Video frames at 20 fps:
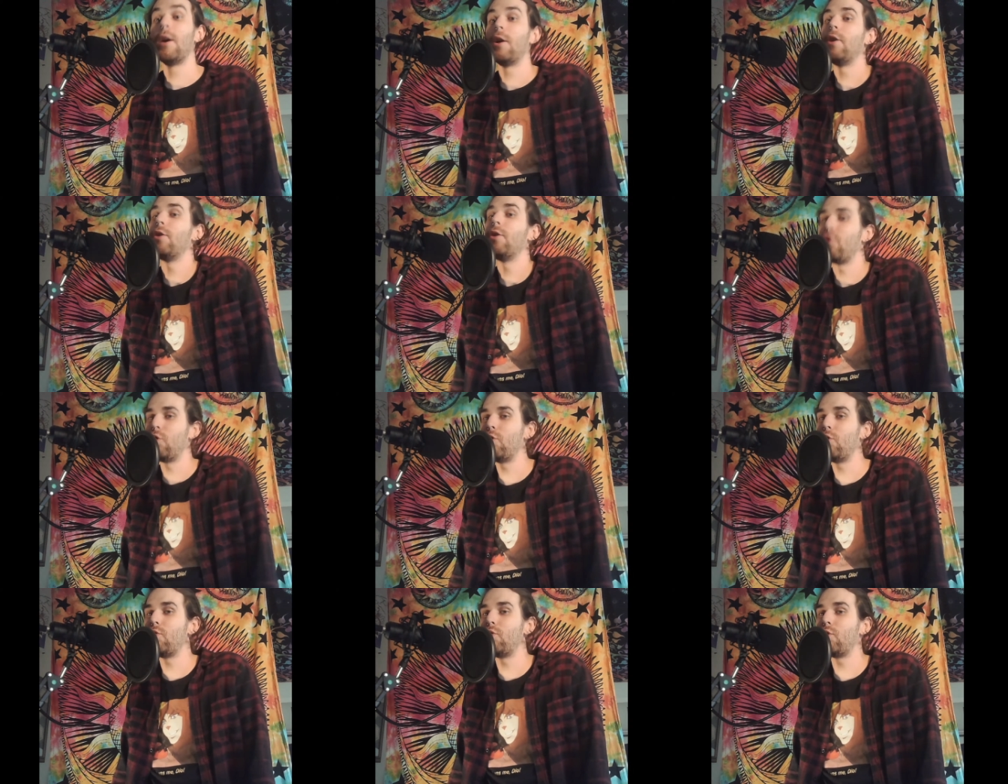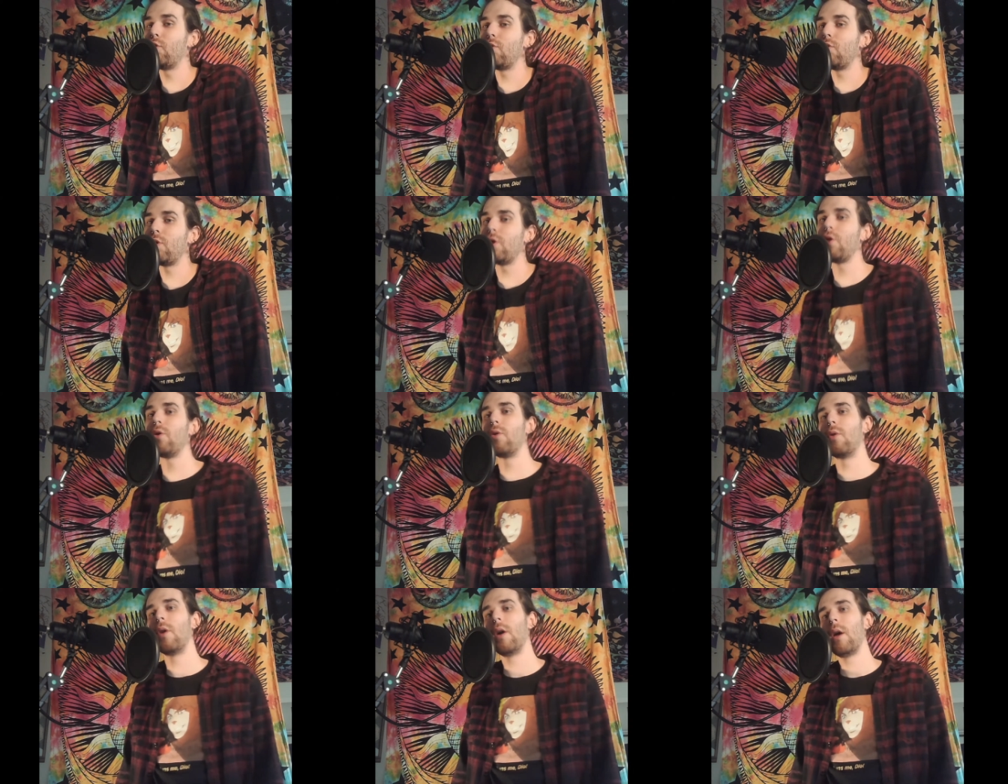You do
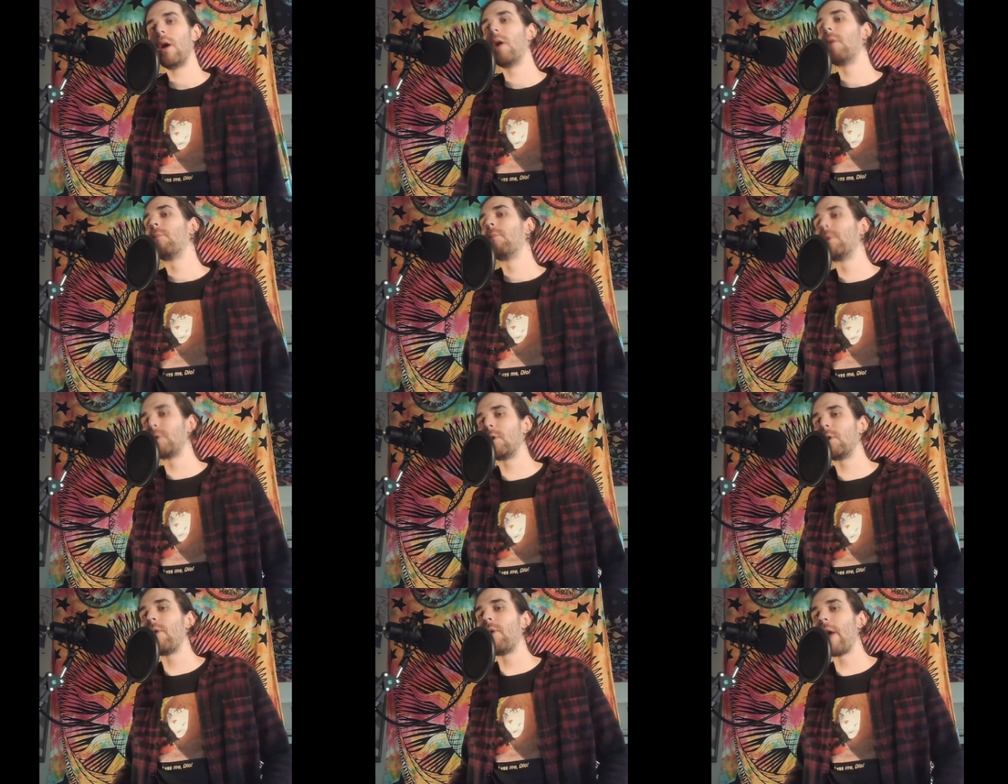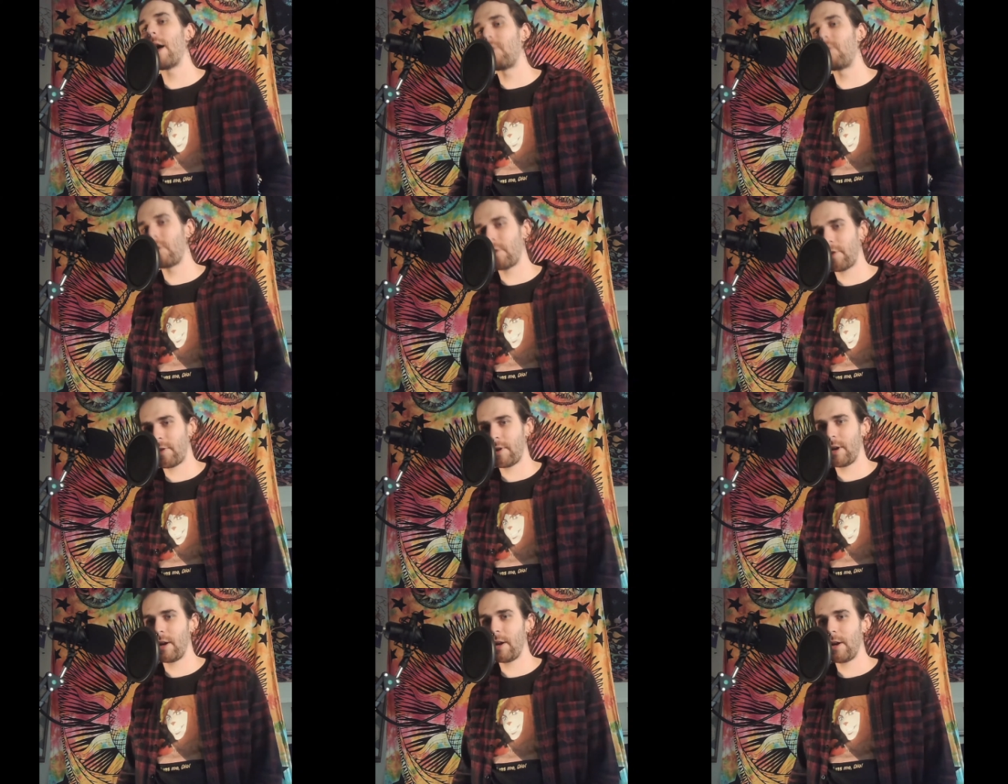you. But don't ever
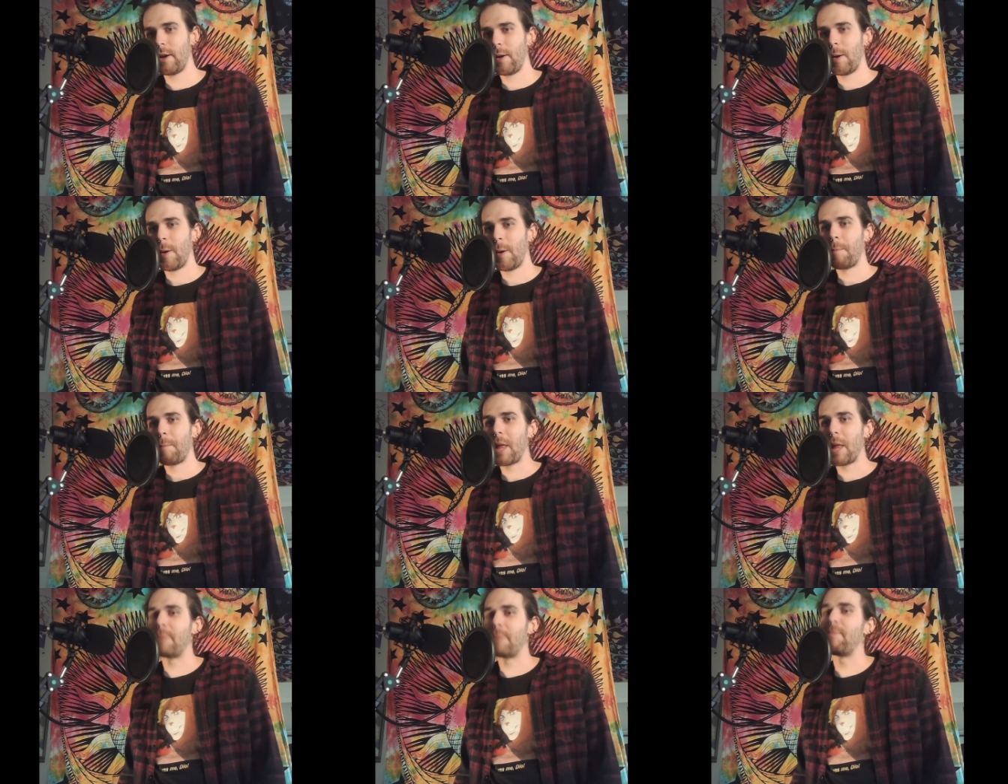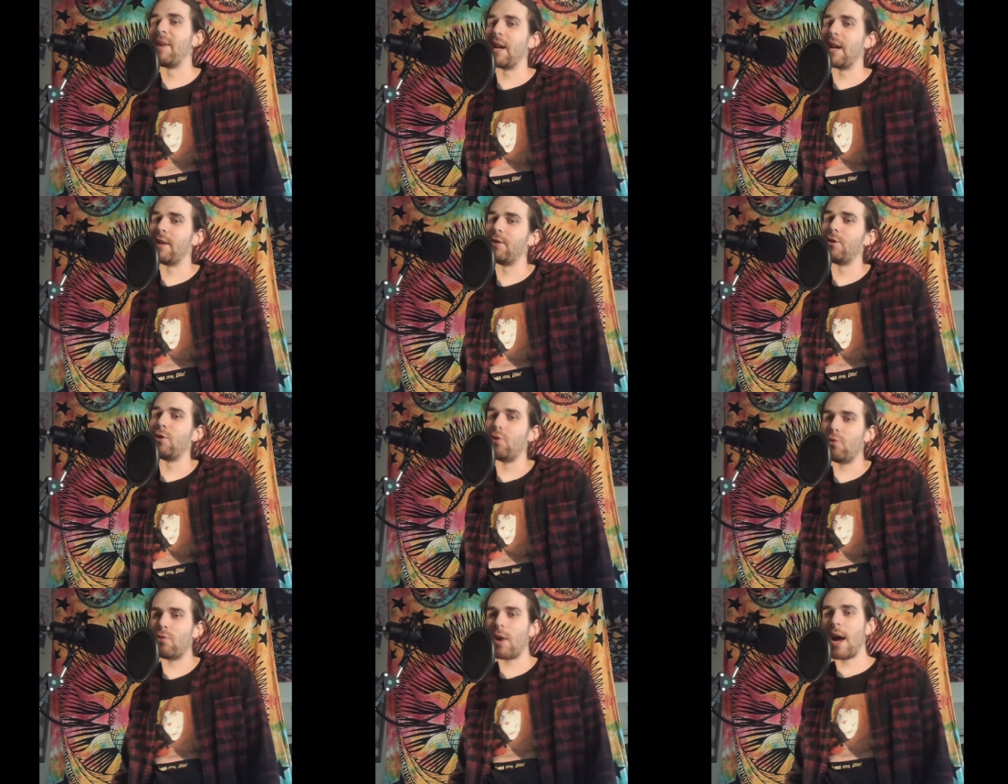think that because
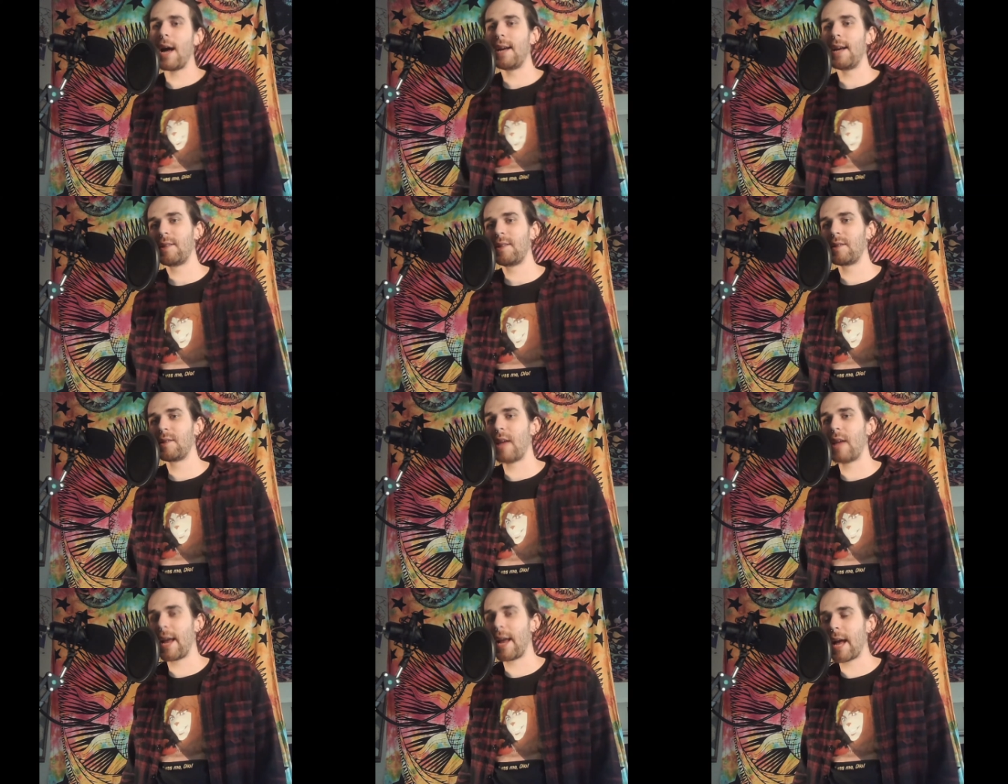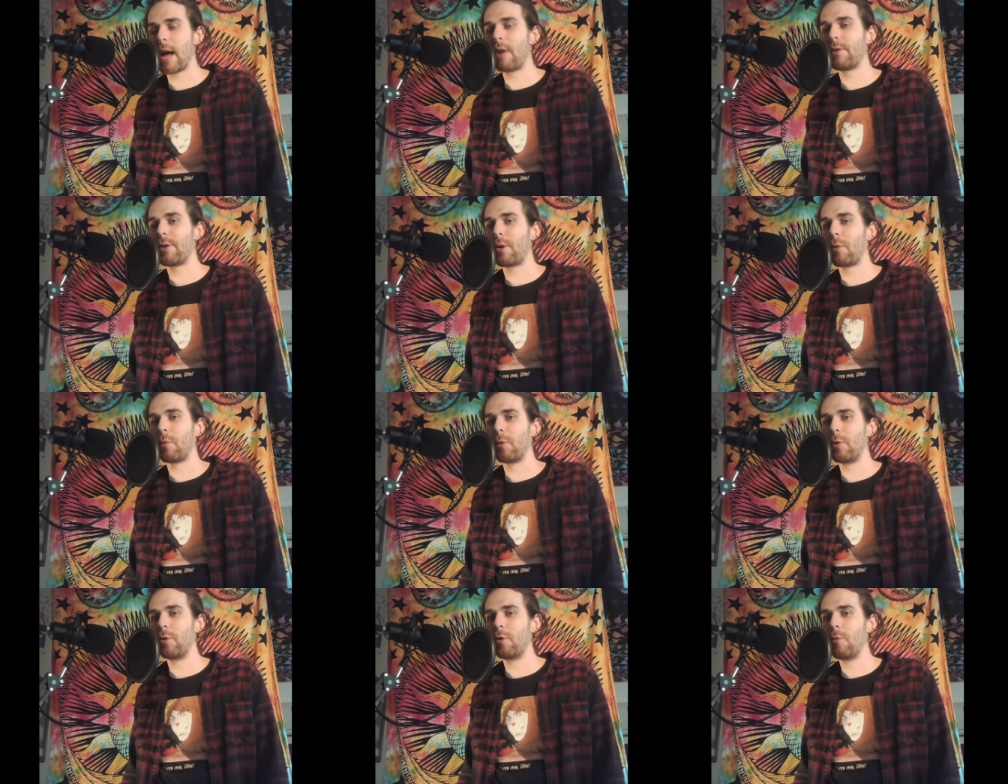you guys stay out in a
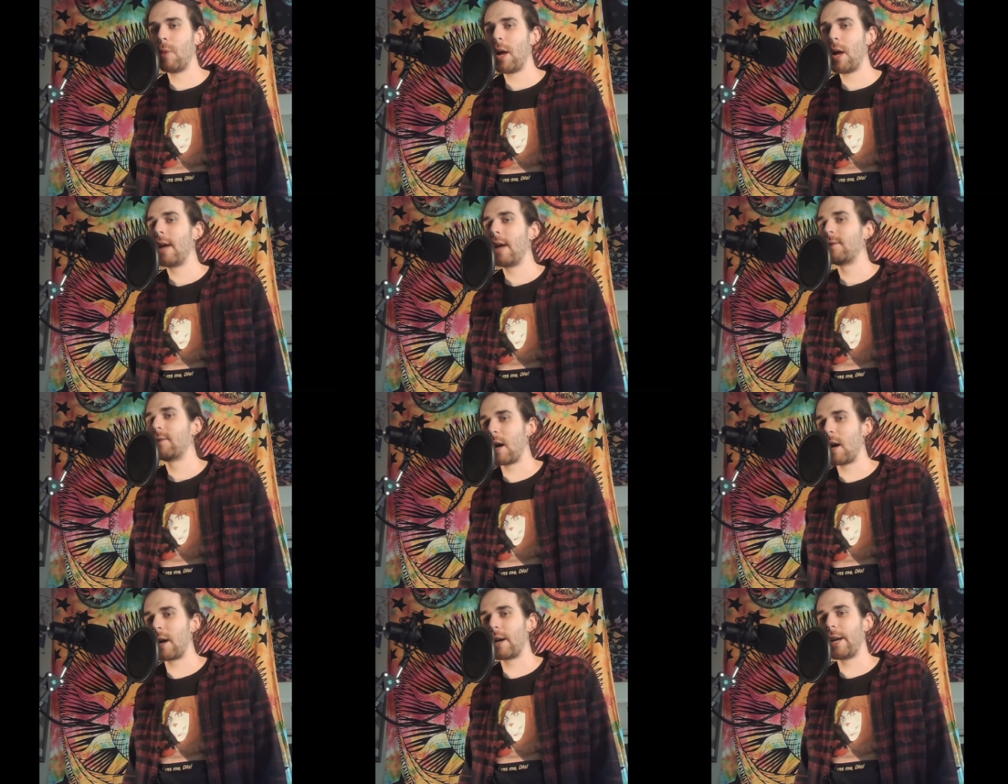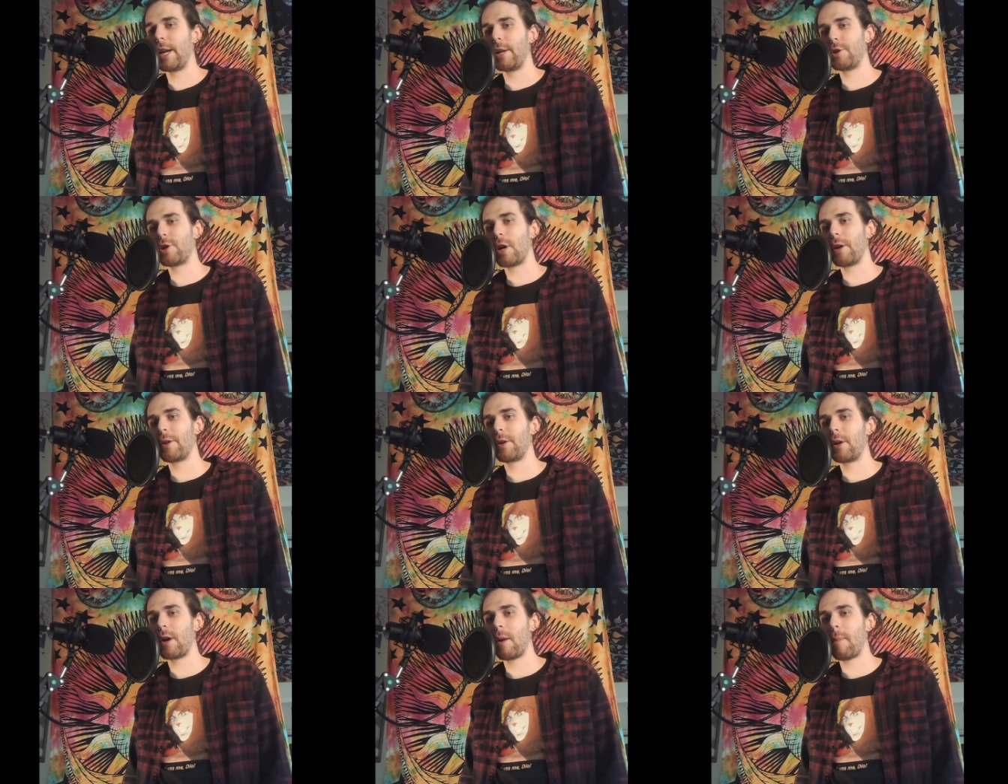room tugging each
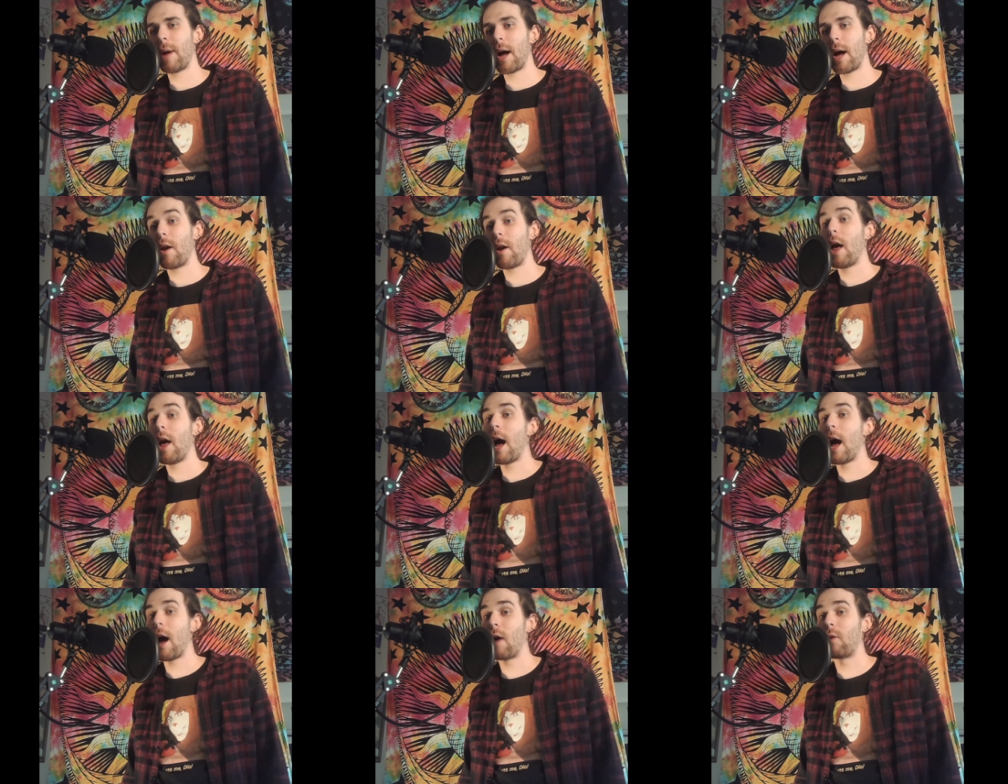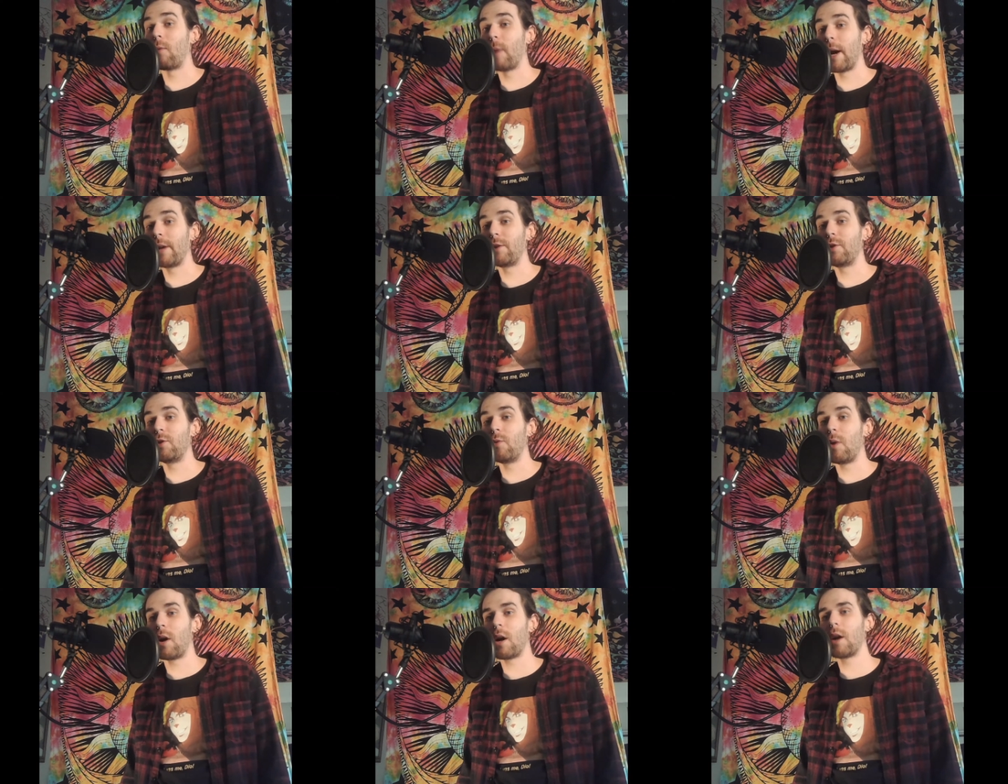other about how right
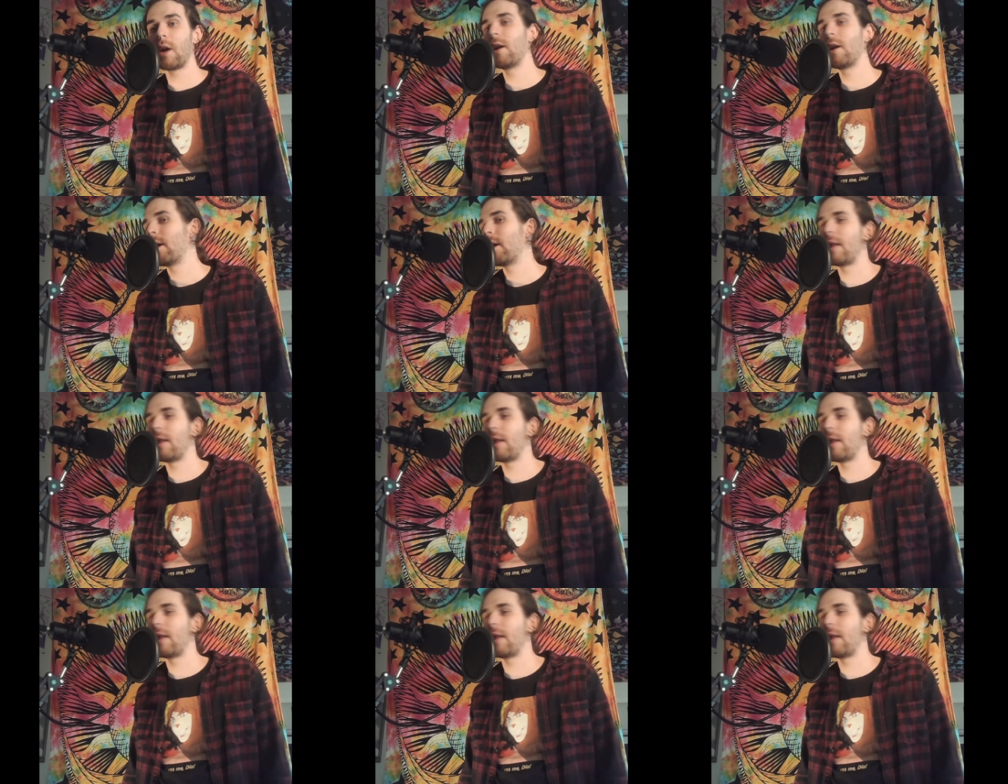you are,